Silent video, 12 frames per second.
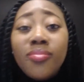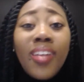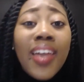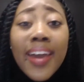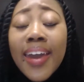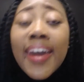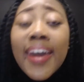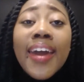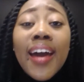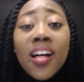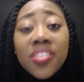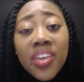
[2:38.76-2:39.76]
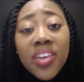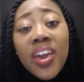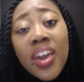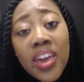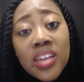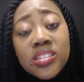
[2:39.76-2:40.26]
healthy hair
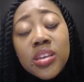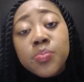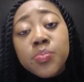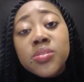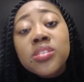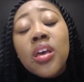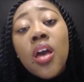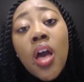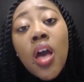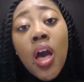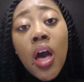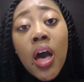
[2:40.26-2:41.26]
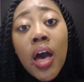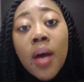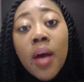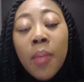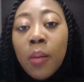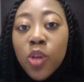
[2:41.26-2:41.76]
care tips,
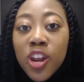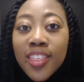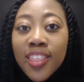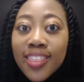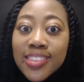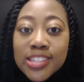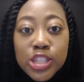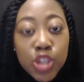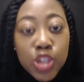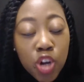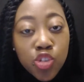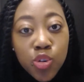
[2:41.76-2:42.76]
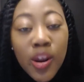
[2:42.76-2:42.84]
I'm learning that this is not true.